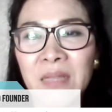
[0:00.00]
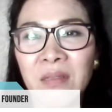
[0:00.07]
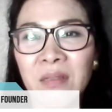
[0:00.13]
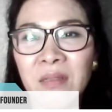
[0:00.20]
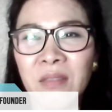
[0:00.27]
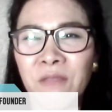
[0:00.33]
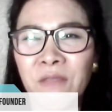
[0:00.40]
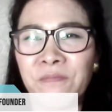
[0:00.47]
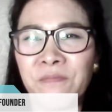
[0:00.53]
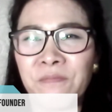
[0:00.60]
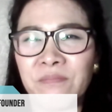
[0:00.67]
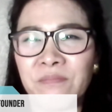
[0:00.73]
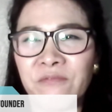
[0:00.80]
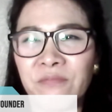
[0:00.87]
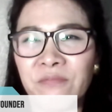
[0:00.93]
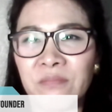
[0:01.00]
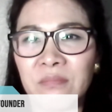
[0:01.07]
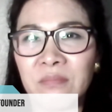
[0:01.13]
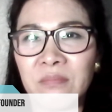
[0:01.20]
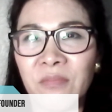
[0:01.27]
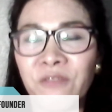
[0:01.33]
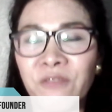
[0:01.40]
the
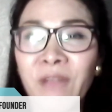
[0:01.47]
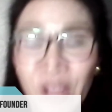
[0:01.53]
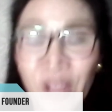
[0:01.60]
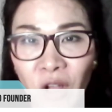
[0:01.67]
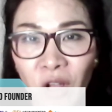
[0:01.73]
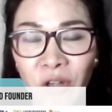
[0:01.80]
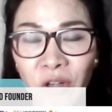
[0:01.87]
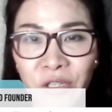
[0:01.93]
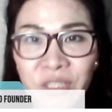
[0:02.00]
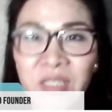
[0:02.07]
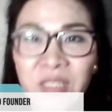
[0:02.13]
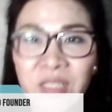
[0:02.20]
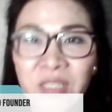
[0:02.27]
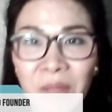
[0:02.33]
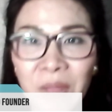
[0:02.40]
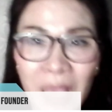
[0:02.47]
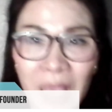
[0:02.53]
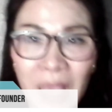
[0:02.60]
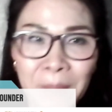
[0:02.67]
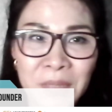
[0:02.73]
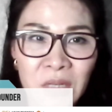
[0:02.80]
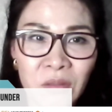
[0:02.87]
$5 startup
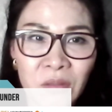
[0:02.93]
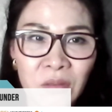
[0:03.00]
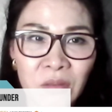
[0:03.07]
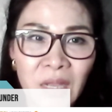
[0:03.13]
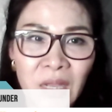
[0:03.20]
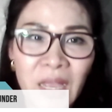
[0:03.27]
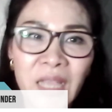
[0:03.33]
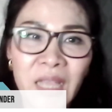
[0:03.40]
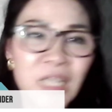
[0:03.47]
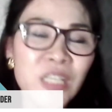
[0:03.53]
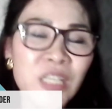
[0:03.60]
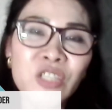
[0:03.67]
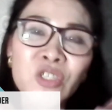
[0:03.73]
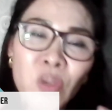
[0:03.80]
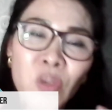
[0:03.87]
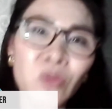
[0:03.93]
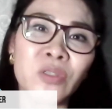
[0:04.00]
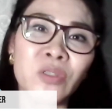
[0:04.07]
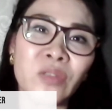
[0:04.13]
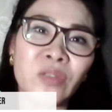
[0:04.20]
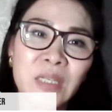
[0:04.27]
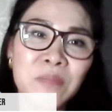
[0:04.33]
capital is
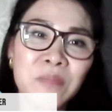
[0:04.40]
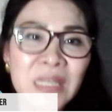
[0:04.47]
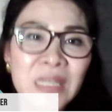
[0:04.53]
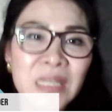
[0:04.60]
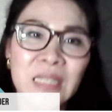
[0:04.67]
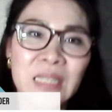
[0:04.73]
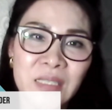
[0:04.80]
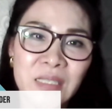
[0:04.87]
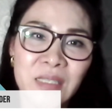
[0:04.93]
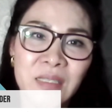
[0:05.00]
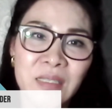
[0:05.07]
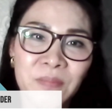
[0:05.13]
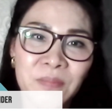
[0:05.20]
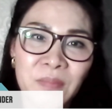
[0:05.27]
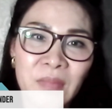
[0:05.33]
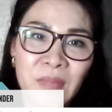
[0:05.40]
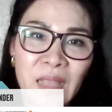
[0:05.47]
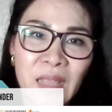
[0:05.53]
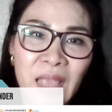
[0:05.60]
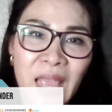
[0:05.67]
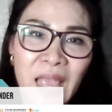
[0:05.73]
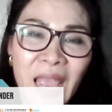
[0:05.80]
totally meaningless,
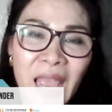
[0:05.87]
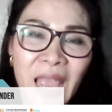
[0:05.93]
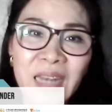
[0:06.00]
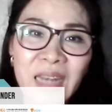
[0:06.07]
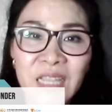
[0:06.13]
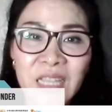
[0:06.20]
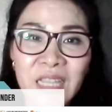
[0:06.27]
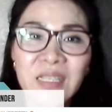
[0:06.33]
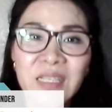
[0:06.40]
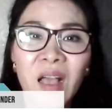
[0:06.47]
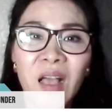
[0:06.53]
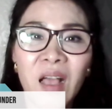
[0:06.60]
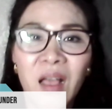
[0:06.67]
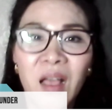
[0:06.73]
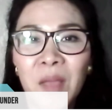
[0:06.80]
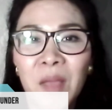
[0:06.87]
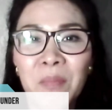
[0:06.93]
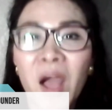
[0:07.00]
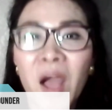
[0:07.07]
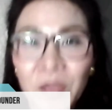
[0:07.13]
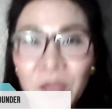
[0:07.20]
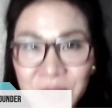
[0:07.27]
and is the
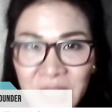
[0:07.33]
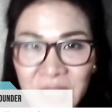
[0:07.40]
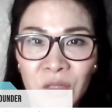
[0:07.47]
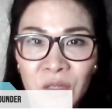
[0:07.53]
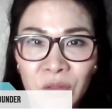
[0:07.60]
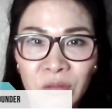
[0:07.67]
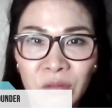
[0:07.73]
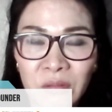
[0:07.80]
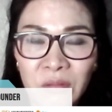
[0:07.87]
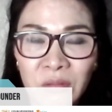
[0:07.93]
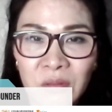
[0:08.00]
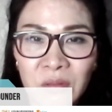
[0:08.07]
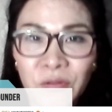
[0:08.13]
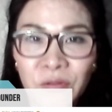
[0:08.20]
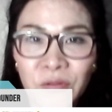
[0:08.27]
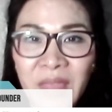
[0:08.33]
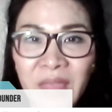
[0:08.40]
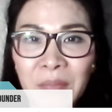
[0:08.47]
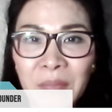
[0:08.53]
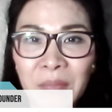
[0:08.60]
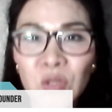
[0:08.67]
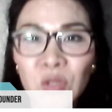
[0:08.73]
obstacle for
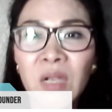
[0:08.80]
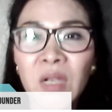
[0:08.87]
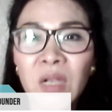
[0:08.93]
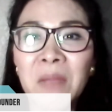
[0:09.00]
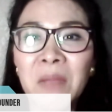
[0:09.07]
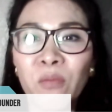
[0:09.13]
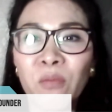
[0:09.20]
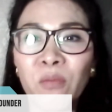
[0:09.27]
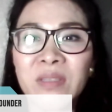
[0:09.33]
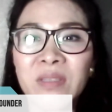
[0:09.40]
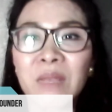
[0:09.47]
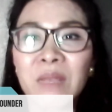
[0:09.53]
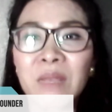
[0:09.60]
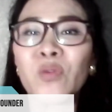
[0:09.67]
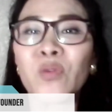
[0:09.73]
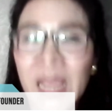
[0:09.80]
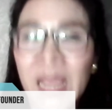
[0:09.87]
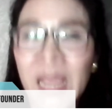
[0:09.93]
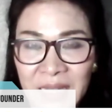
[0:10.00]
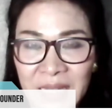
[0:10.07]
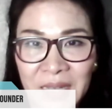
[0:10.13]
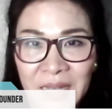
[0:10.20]
them to come up with some good
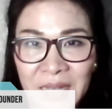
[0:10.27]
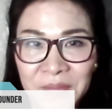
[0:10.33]
idea.